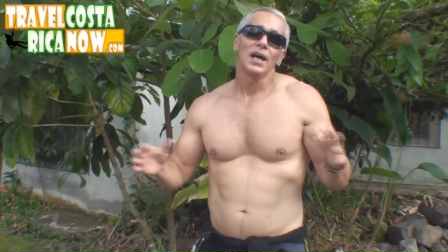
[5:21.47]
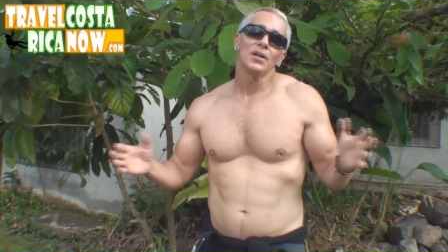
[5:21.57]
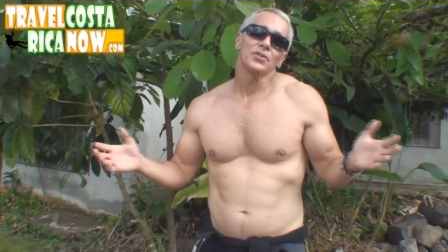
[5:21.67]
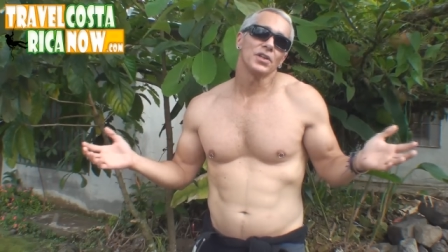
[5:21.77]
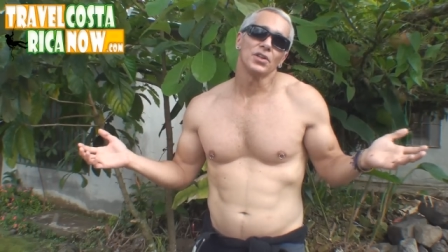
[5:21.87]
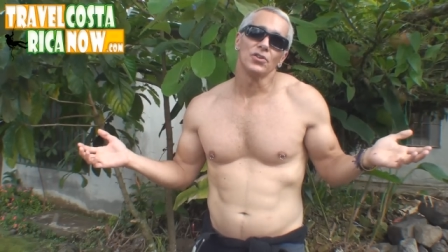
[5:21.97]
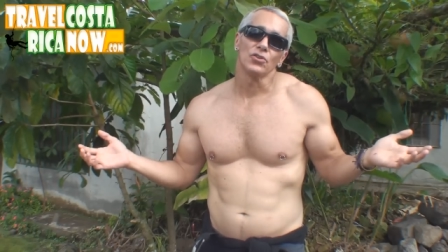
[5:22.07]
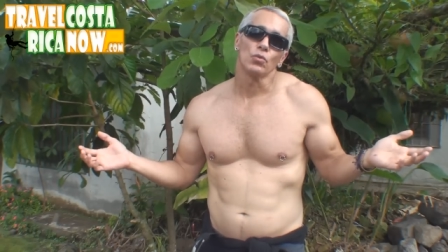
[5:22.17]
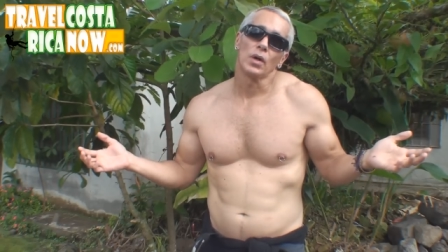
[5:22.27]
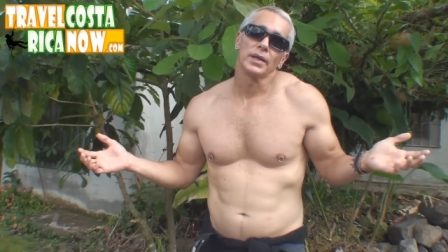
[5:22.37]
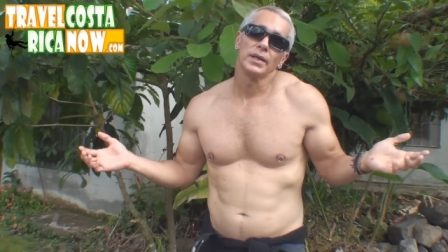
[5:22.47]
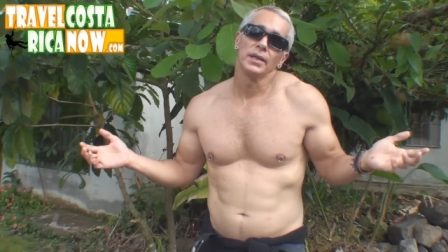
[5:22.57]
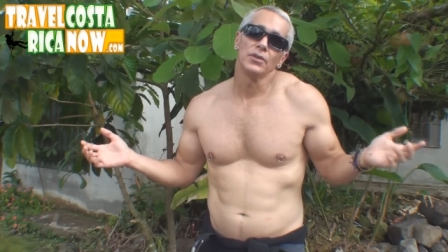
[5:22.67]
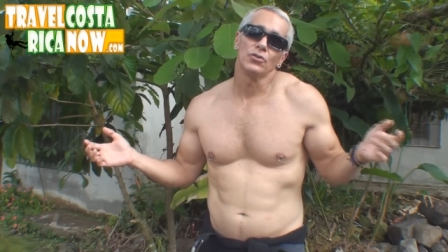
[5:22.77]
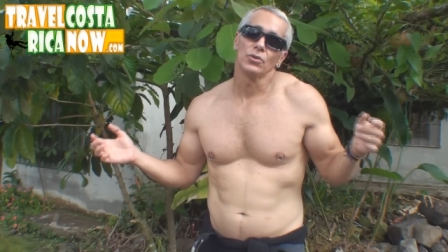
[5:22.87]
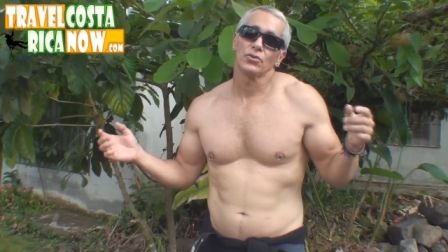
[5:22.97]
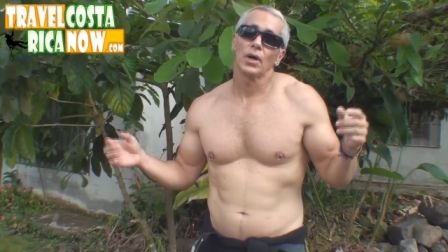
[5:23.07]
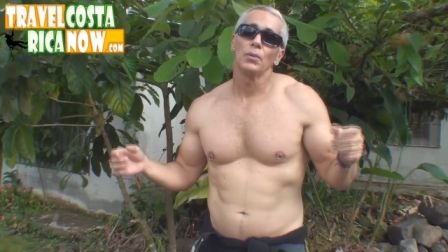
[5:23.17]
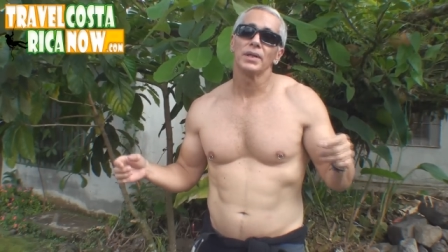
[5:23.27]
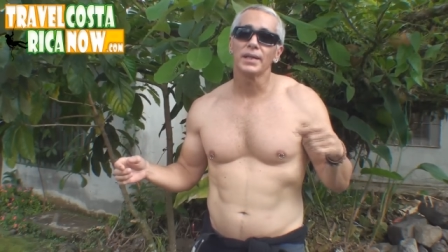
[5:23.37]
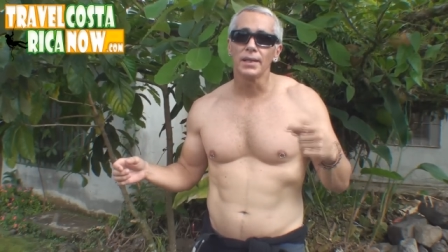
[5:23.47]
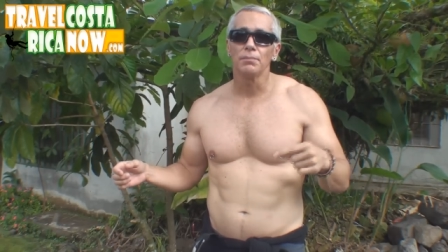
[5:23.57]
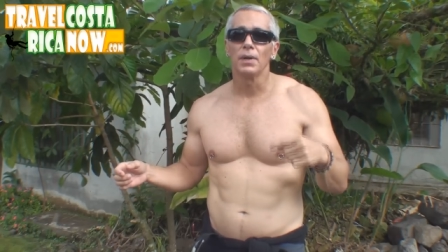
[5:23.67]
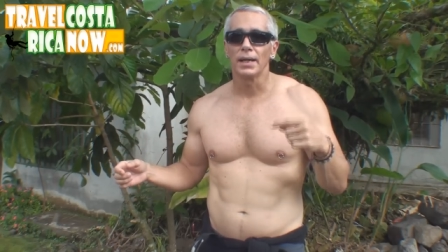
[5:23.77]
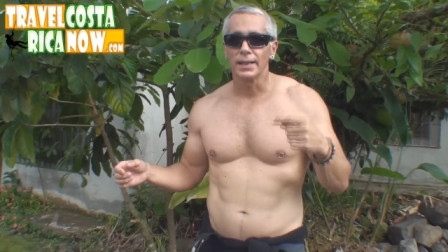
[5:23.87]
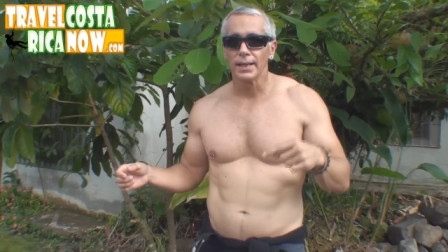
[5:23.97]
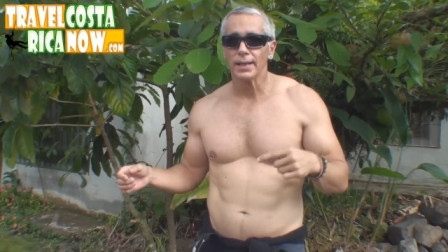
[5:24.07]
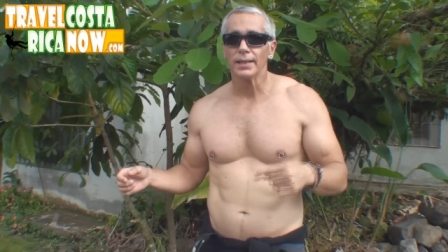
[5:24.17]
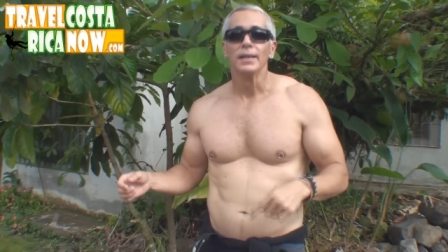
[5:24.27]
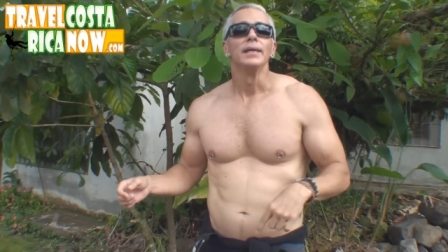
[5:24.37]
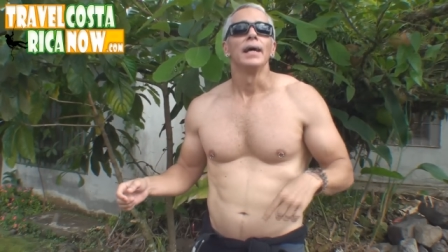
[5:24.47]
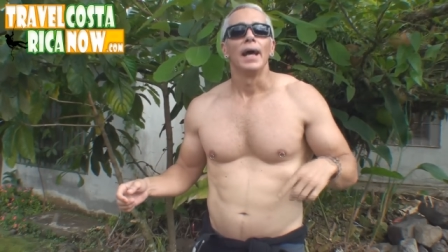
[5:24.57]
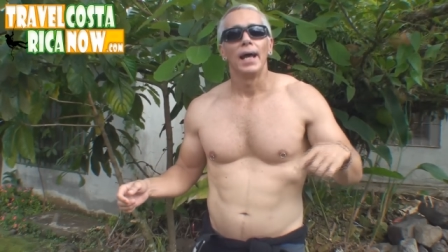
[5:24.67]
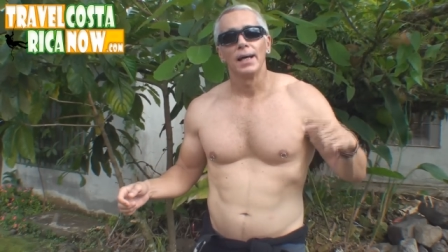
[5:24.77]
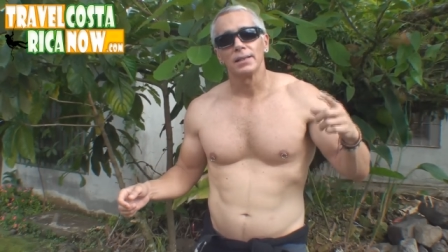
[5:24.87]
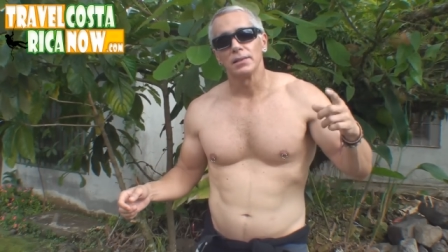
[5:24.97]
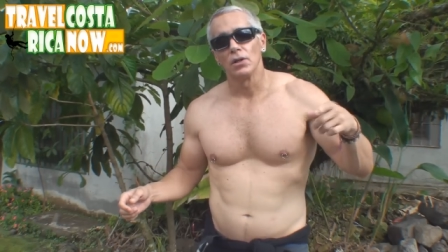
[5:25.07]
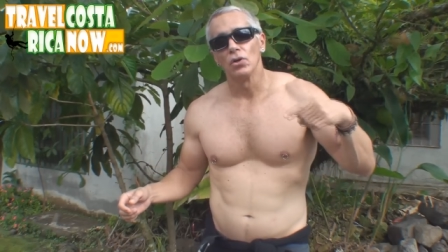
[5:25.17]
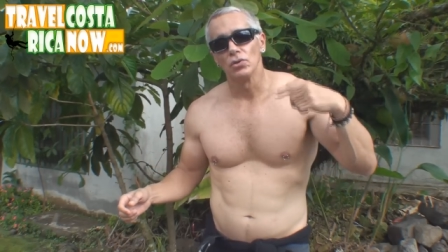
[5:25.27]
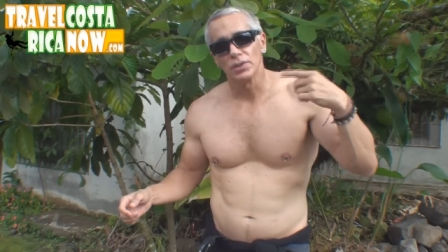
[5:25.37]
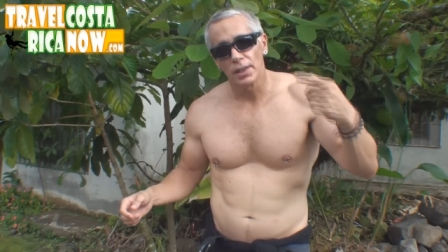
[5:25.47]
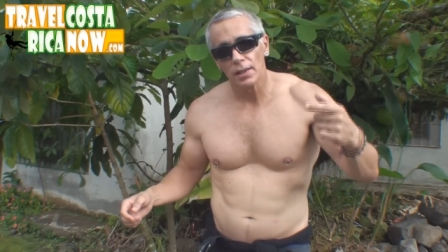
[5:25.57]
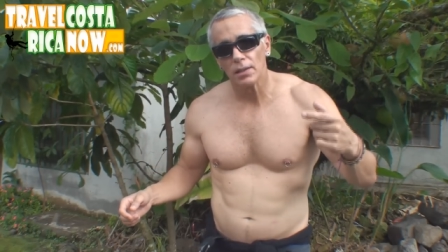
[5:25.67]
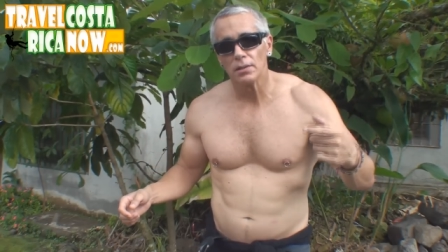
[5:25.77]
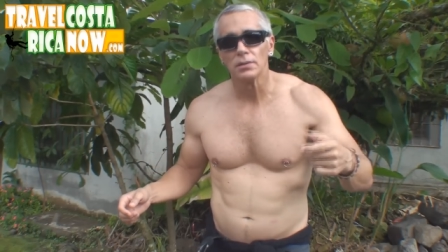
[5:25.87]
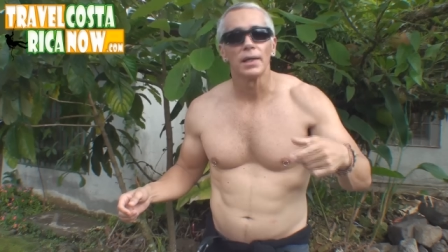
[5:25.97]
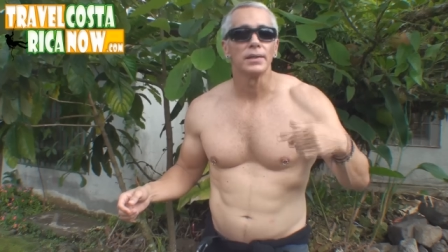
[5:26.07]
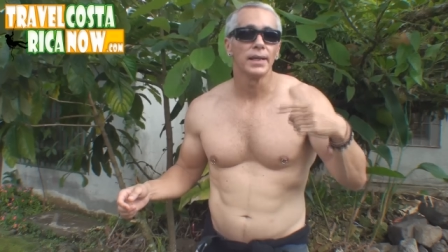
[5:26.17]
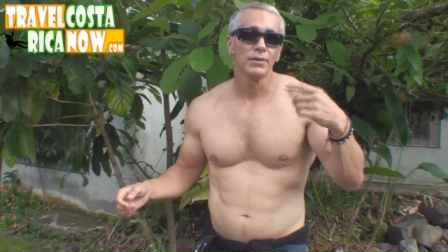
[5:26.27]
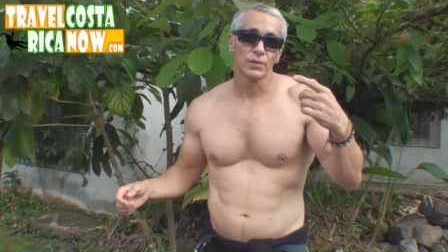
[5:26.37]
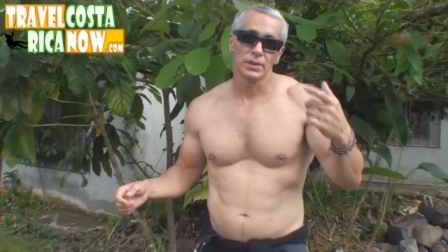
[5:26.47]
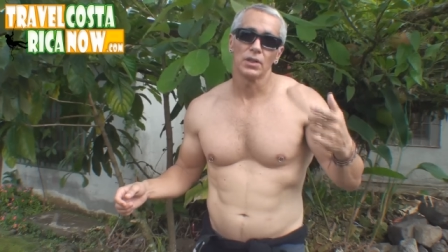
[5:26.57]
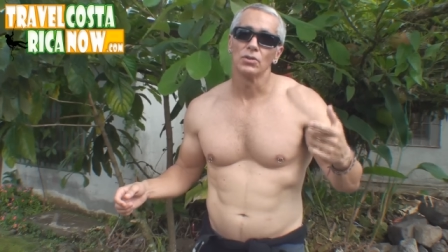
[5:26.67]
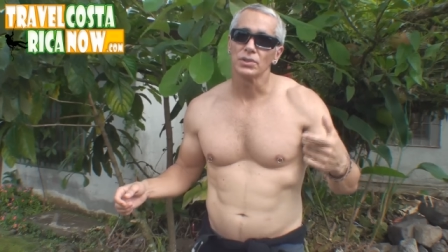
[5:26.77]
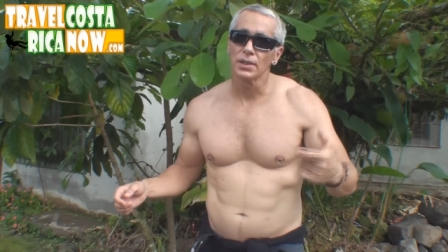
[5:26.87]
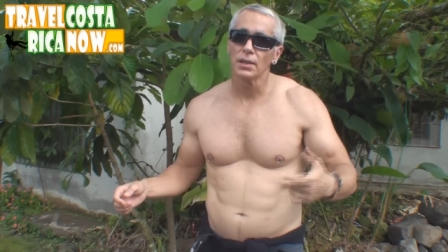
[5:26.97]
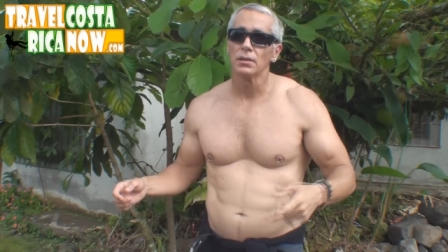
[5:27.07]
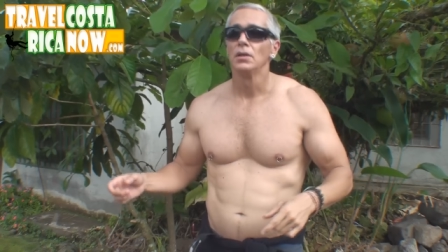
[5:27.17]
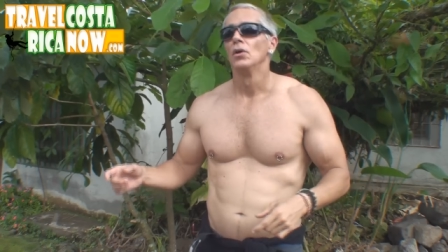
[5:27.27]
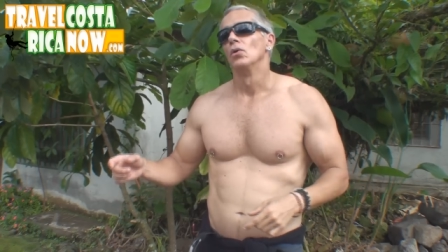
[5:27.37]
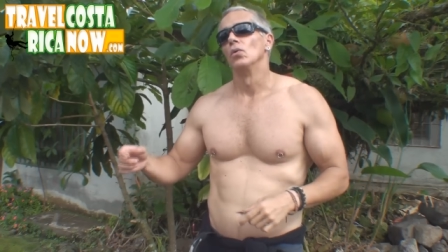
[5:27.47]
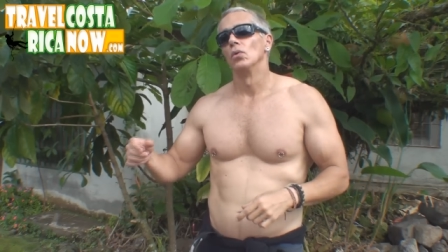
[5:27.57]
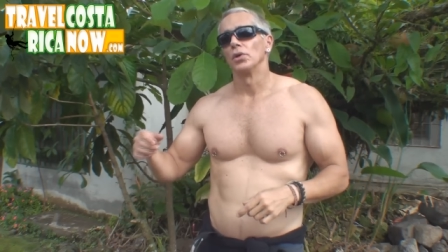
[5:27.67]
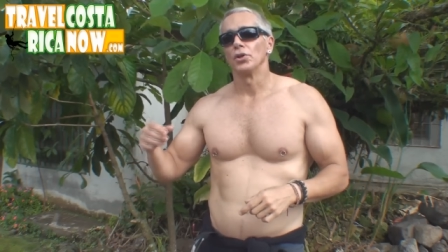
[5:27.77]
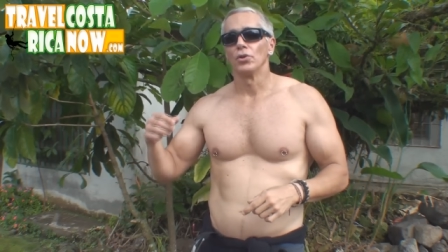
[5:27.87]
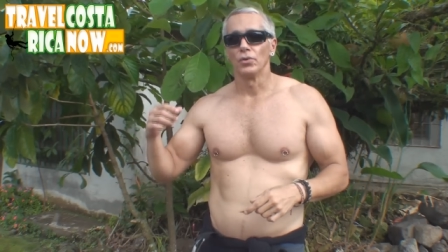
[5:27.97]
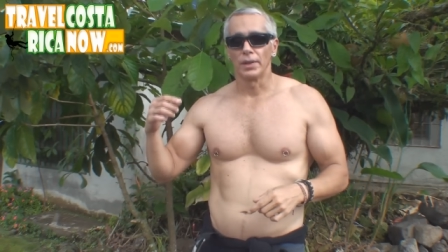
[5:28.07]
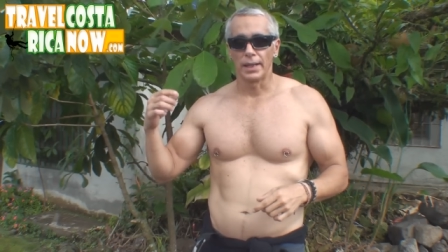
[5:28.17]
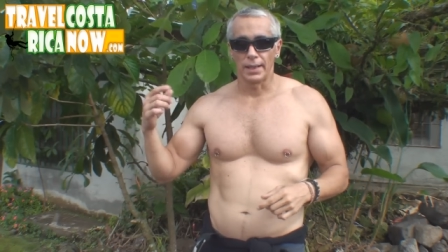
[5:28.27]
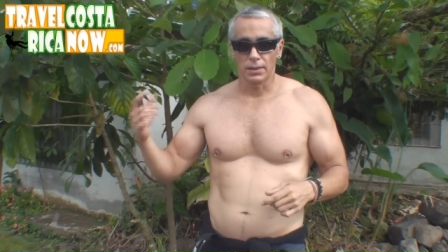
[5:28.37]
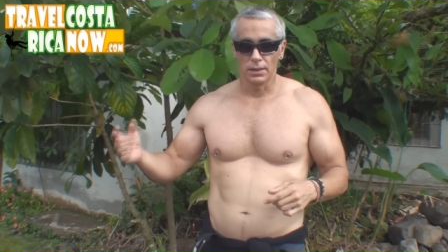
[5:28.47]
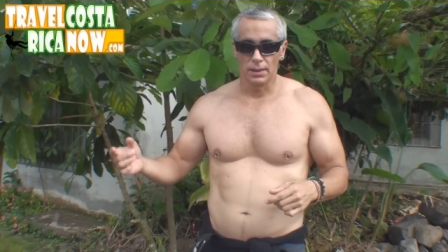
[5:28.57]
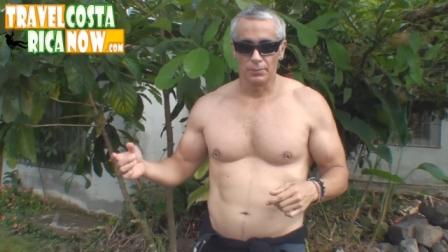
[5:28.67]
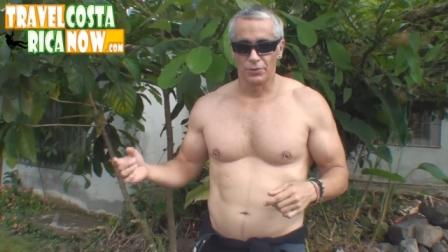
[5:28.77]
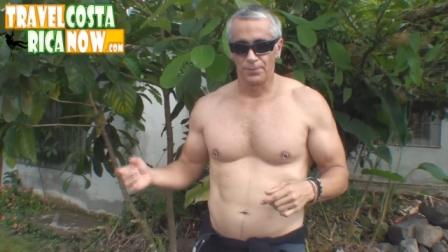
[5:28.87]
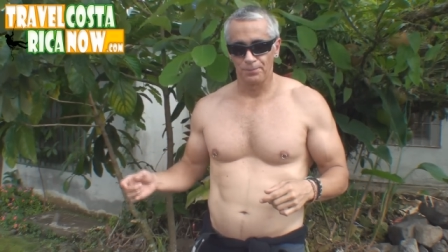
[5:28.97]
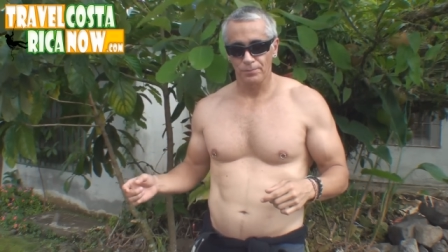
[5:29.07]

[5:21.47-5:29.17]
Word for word: I don't think you just want to get into it, so I would keep my gay at the hotel, gay friendly hotel, or, you know, the gay clubs.